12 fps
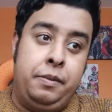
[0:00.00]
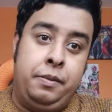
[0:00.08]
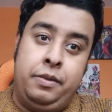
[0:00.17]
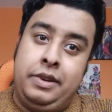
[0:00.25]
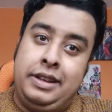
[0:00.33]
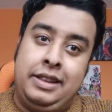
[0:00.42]

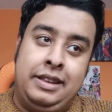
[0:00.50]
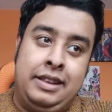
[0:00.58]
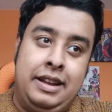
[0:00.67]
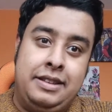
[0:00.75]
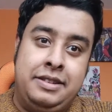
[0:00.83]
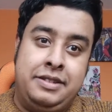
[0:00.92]
really
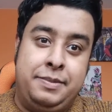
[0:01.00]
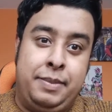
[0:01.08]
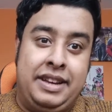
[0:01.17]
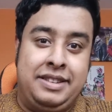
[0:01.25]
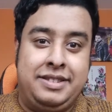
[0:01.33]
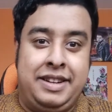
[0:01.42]
let this
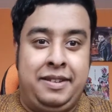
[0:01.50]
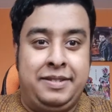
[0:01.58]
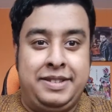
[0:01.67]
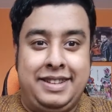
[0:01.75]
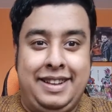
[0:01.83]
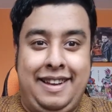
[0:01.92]
place
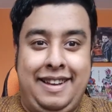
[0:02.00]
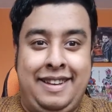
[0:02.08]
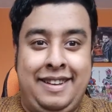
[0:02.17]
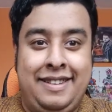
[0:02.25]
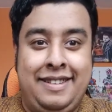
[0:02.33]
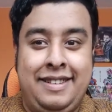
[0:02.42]
down
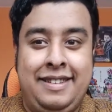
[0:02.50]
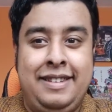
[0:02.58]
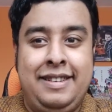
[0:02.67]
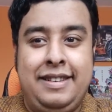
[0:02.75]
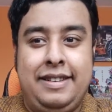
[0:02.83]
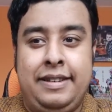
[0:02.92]
today.
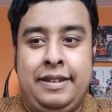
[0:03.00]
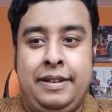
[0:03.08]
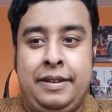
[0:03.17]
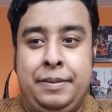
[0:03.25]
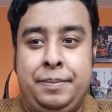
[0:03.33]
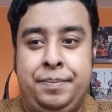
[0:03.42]

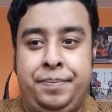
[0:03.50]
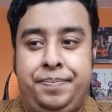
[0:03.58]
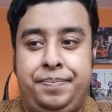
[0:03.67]
I